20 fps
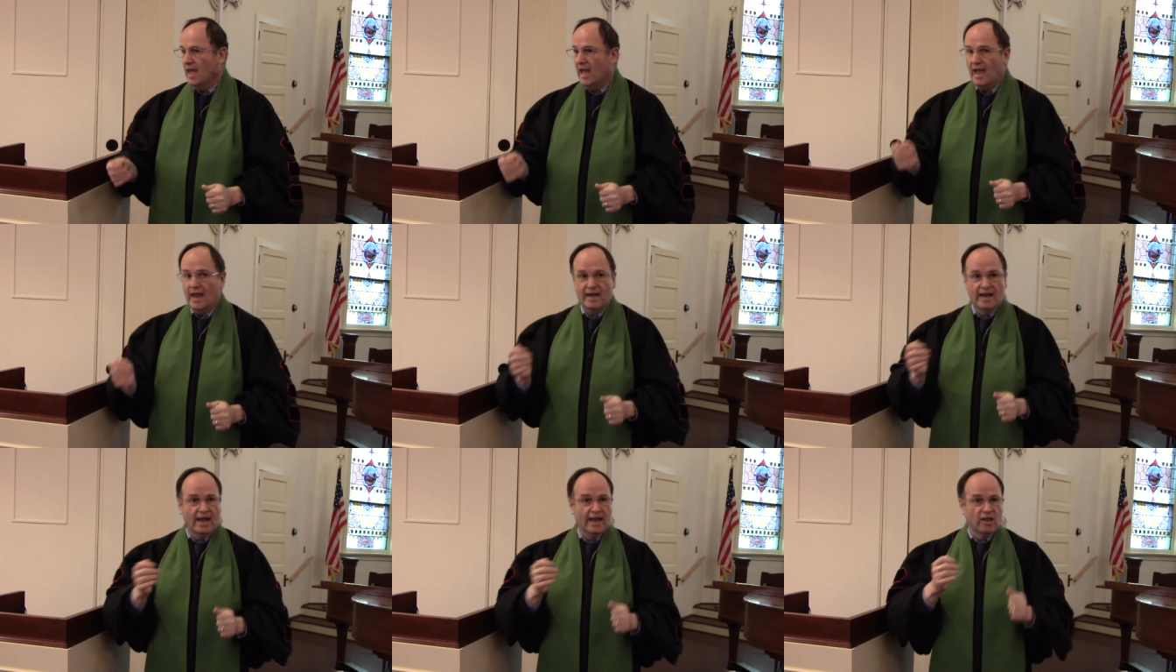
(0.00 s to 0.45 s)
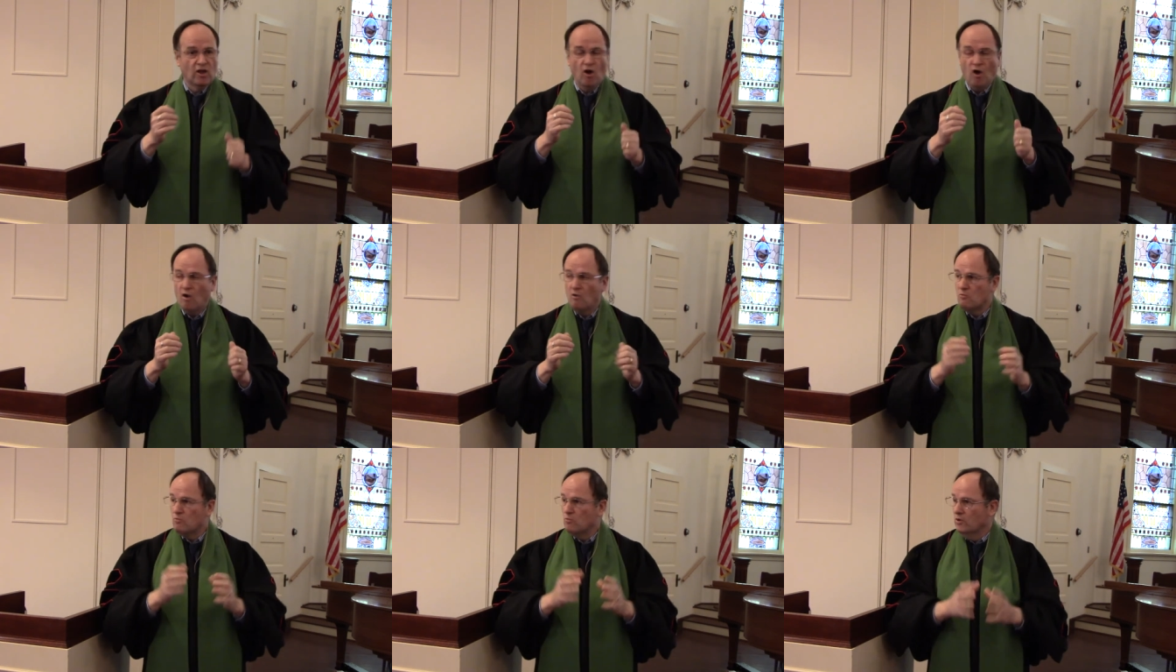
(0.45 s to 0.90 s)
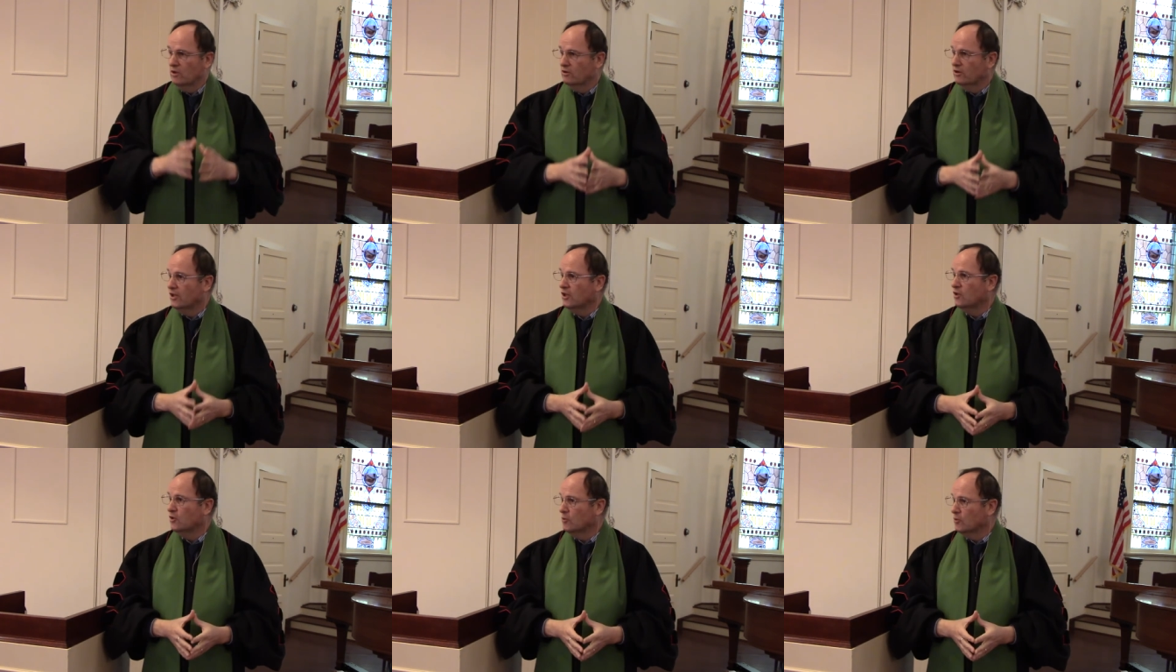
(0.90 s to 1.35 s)
And I got
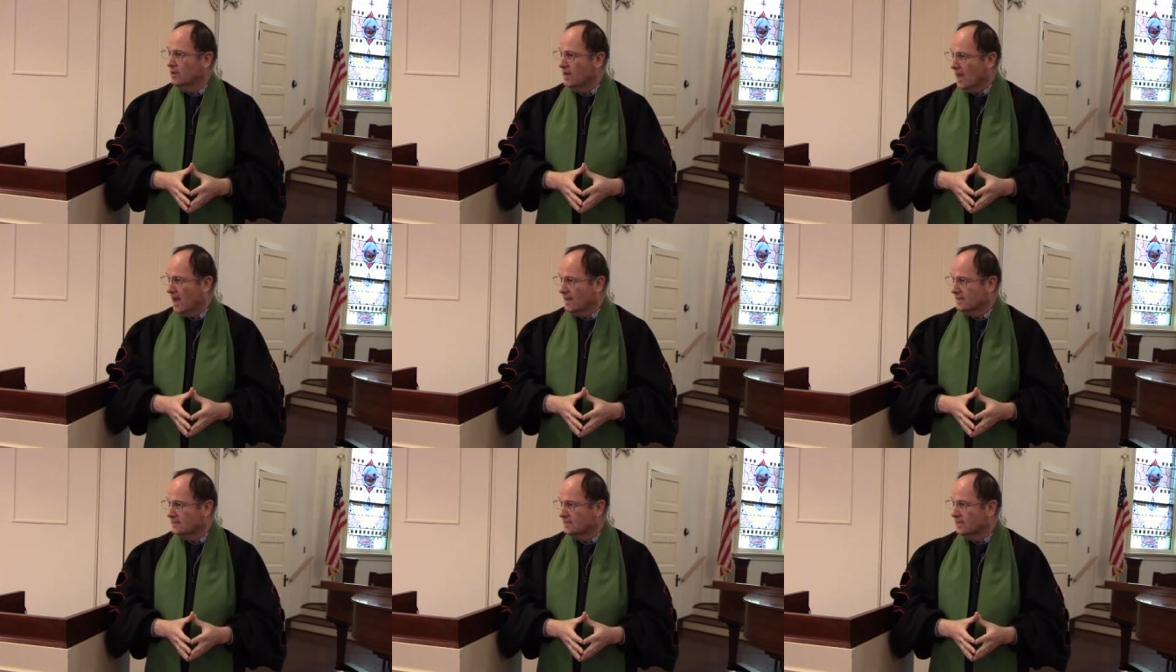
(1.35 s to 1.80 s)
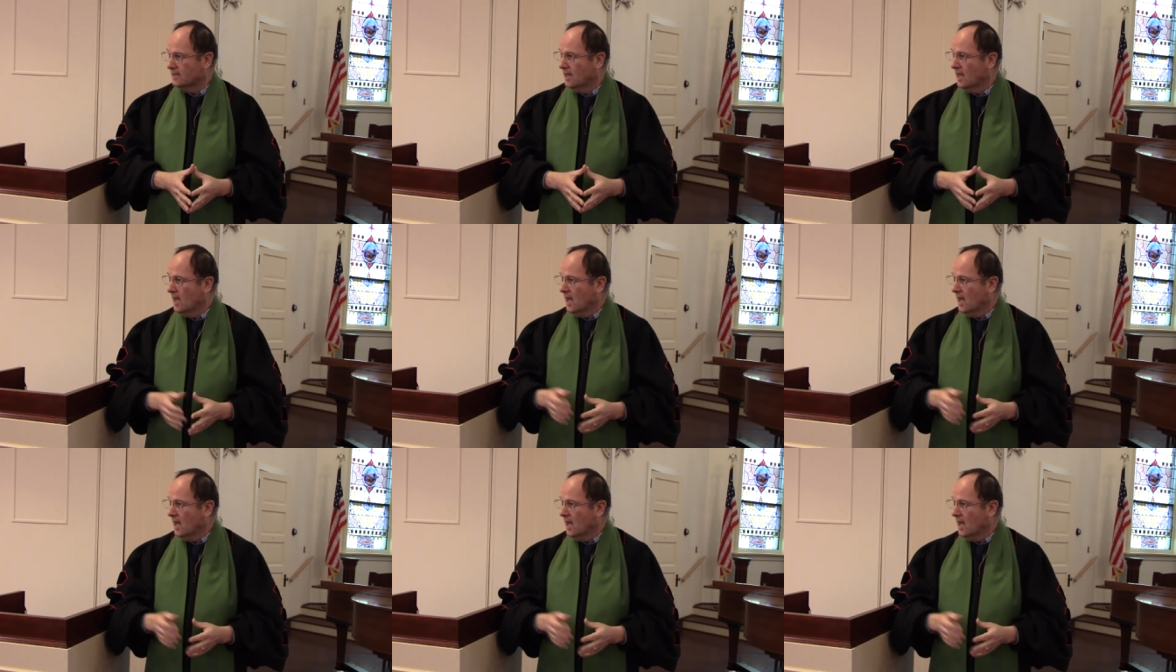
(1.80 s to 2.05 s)
really good at it.